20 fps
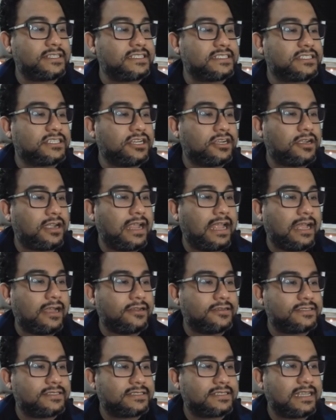this is your
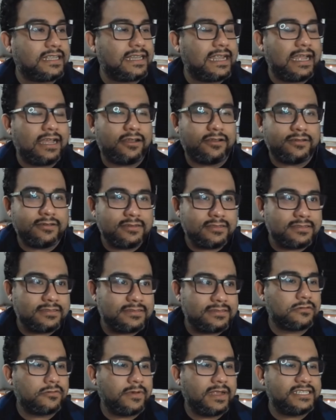house. Get out.
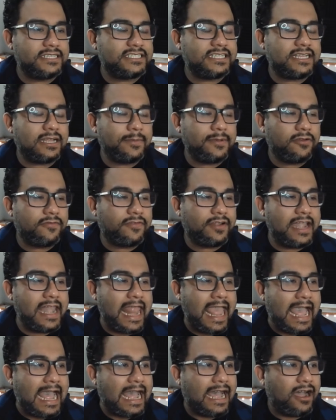Wait, is she coming over
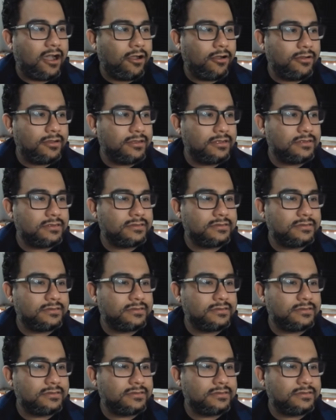now?